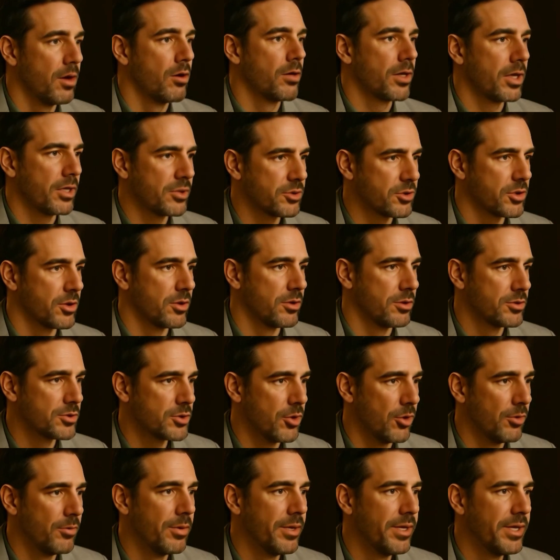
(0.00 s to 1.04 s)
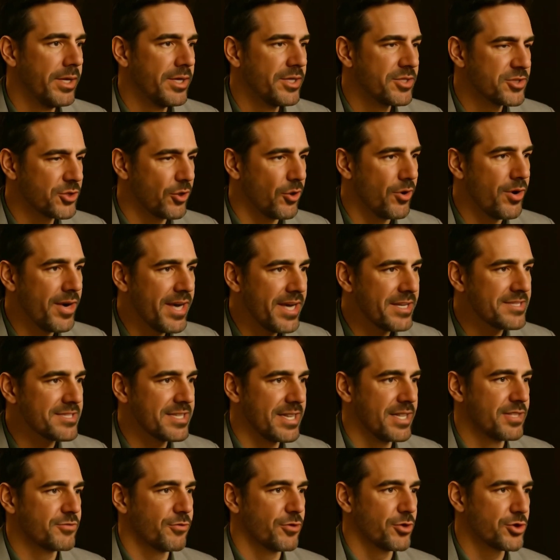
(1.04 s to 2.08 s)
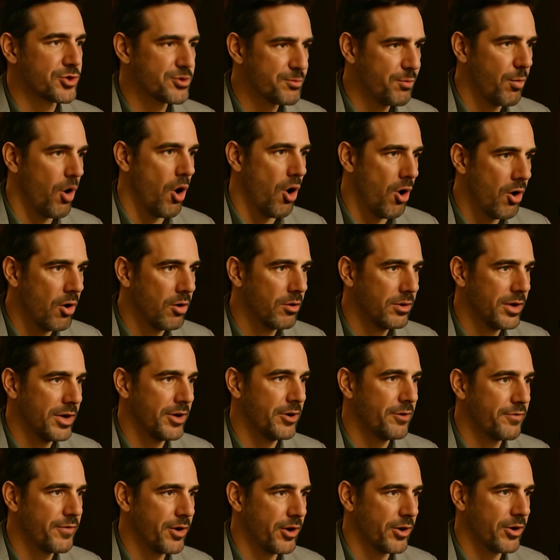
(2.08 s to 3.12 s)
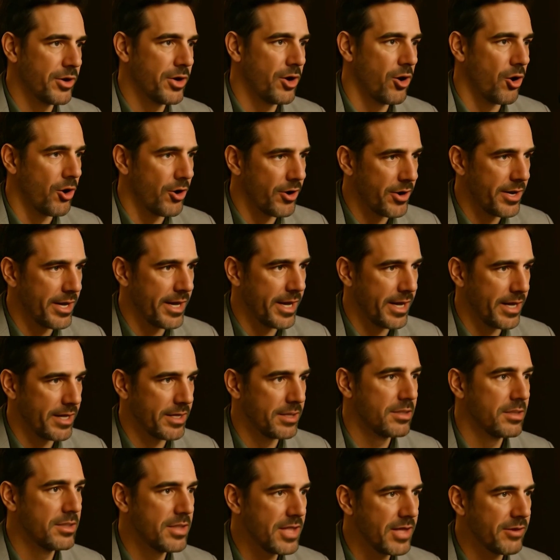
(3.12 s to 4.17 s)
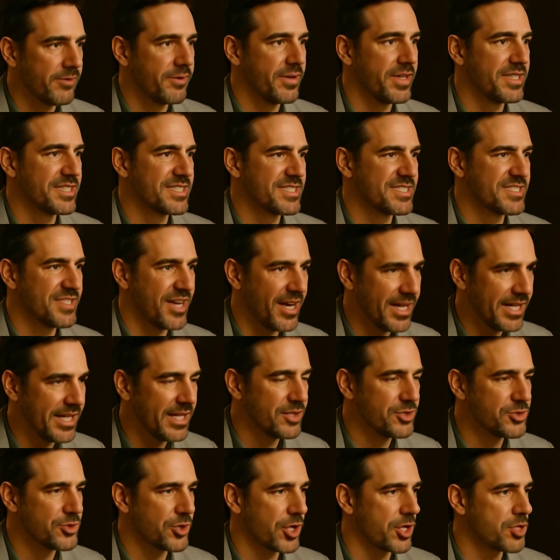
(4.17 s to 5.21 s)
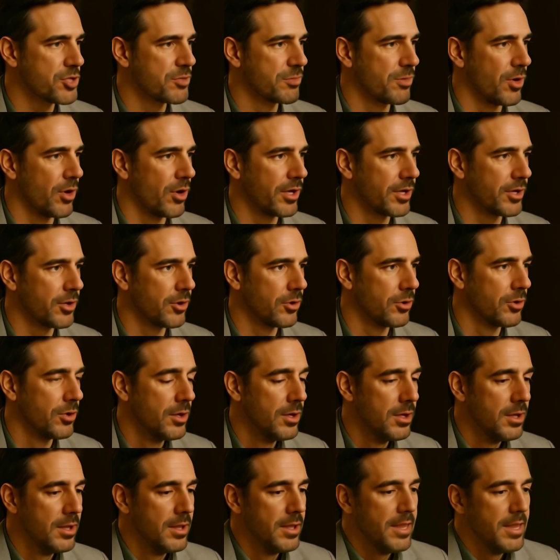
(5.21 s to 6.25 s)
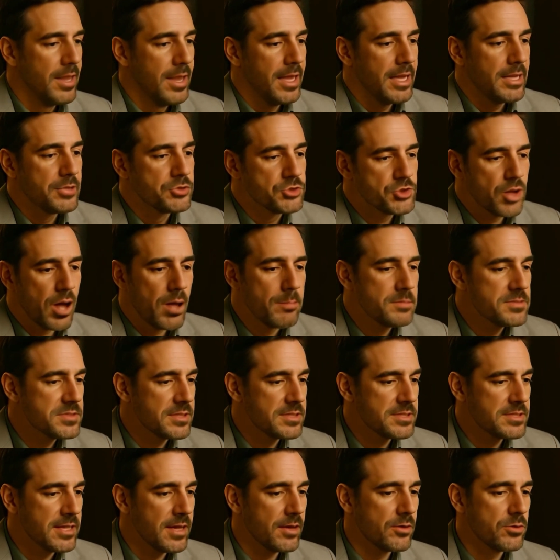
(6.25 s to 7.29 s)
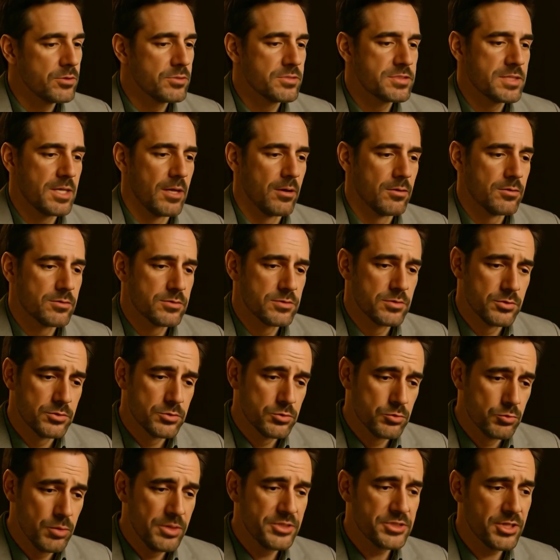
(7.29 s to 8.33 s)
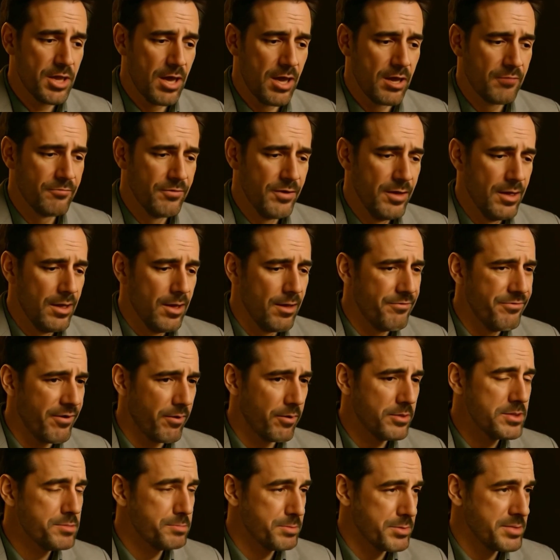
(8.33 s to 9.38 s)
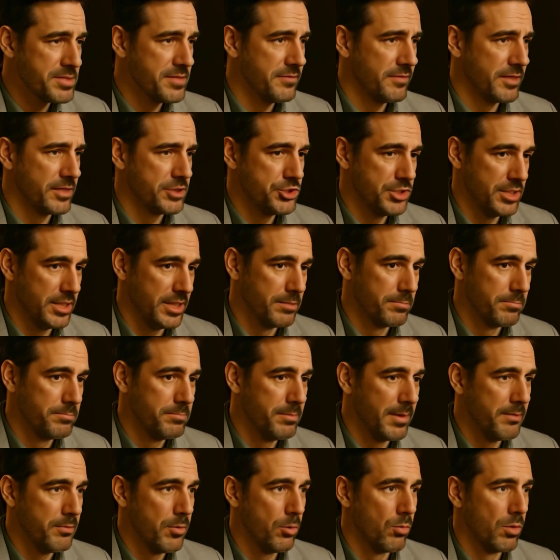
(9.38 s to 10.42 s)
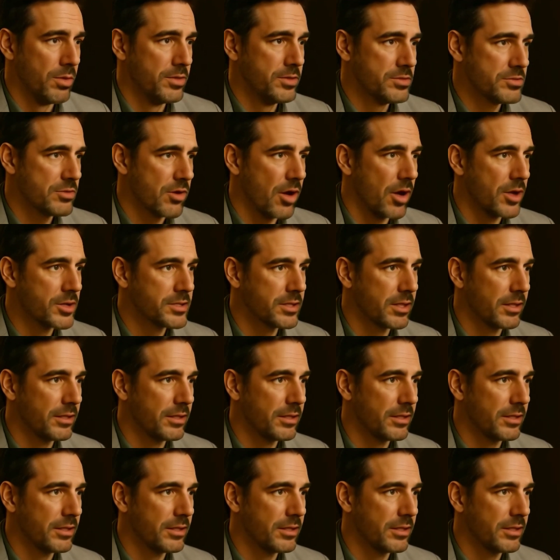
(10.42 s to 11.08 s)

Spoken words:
Okay, sure. So siRNA stands for small interfering RNA. Think of it as a tiny instruction molecule. Its job is to tell your cells to switch off a very specific gene, maybe one that's causing a